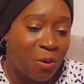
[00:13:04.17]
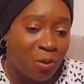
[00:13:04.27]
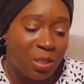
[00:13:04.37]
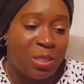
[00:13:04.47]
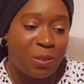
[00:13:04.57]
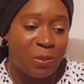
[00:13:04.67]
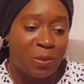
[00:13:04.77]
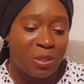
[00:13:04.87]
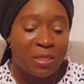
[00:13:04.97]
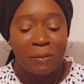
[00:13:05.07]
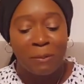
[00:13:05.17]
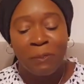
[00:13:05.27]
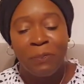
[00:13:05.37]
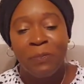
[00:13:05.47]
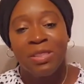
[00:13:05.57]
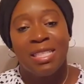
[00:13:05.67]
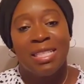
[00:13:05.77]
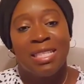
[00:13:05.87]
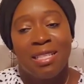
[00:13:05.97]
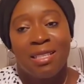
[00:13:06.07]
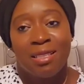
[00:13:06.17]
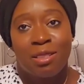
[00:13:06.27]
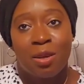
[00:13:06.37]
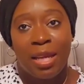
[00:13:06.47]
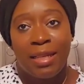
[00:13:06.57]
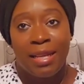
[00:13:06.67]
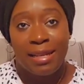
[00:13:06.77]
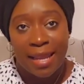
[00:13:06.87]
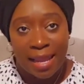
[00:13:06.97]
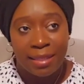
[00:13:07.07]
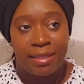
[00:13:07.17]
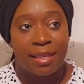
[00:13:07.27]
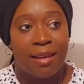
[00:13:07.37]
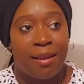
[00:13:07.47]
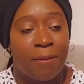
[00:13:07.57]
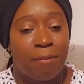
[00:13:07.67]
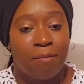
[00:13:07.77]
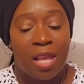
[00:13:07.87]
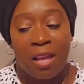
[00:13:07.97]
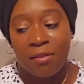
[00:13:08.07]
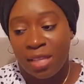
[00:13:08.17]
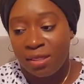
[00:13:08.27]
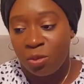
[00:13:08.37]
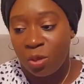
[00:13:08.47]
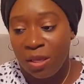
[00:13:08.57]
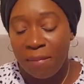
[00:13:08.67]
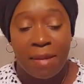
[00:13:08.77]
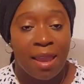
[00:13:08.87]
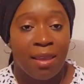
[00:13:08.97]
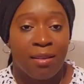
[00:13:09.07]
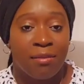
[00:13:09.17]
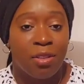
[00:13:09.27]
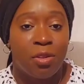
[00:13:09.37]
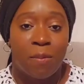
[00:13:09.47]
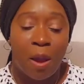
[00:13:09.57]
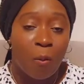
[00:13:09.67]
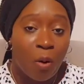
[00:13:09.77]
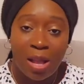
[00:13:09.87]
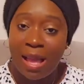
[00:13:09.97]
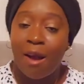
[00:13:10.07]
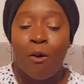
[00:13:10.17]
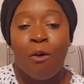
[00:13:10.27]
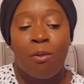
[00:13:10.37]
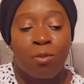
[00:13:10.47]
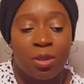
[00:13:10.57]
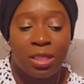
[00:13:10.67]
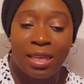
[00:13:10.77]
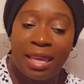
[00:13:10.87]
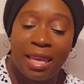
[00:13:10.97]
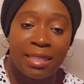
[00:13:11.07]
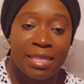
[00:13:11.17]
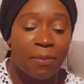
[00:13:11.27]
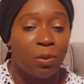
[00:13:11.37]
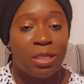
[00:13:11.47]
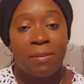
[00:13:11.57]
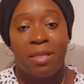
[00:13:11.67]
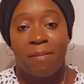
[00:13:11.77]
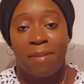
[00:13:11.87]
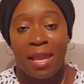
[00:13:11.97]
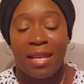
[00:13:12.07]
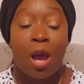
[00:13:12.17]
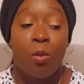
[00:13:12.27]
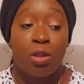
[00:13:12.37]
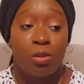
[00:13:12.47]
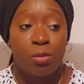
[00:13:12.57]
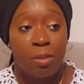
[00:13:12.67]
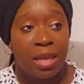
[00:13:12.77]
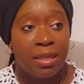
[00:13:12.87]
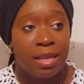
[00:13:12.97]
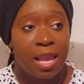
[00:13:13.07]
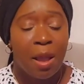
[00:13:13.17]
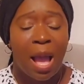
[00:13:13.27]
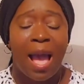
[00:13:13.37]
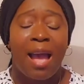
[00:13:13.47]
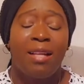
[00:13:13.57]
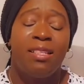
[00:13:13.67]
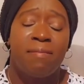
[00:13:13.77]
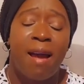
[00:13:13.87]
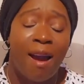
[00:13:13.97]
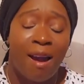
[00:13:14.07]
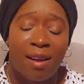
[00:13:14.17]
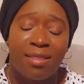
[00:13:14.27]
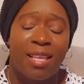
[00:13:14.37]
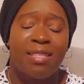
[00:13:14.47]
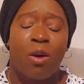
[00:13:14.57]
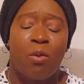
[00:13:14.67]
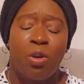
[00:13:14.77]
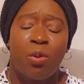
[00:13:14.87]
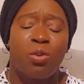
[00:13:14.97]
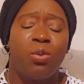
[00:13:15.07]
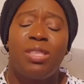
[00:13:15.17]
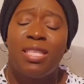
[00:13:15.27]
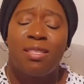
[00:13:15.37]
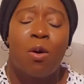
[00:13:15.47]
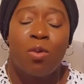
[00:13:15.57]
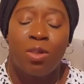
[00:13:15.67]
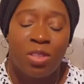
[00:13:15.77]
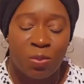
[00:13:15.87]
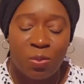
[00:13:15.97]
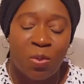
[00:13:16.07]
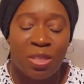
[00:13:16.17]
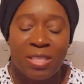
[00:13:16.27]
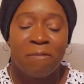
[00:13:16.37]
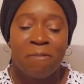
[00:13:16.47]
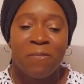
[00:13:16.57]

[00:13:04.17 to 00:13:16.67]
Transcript: Holy Spirit. So in the night, after doing my, you know, my walk at home with the kids, I put them in the bed, I went to bed. I had it in my heart. I said, I really want to know this Holy Spirit.